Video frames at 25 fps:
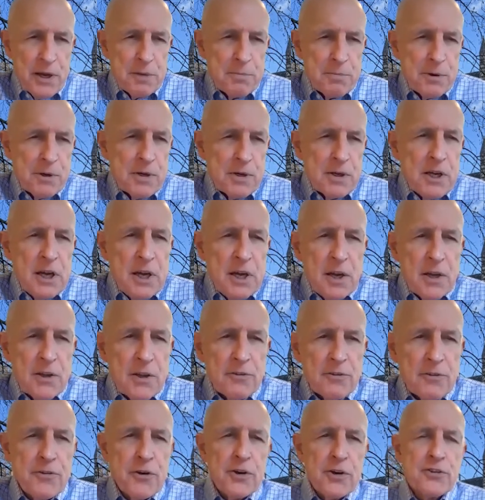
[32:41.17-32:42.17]
paper.
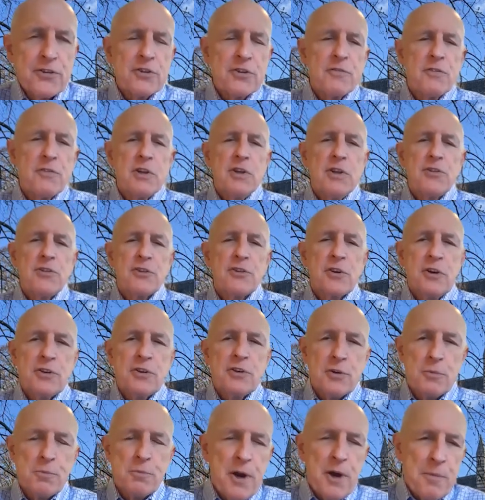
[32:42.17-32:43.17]
The first of these
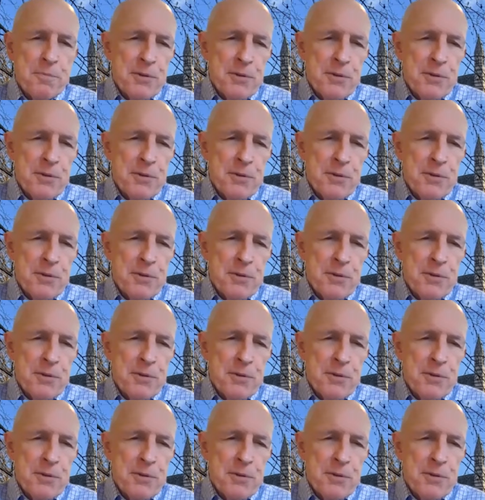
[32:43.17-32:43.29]
is a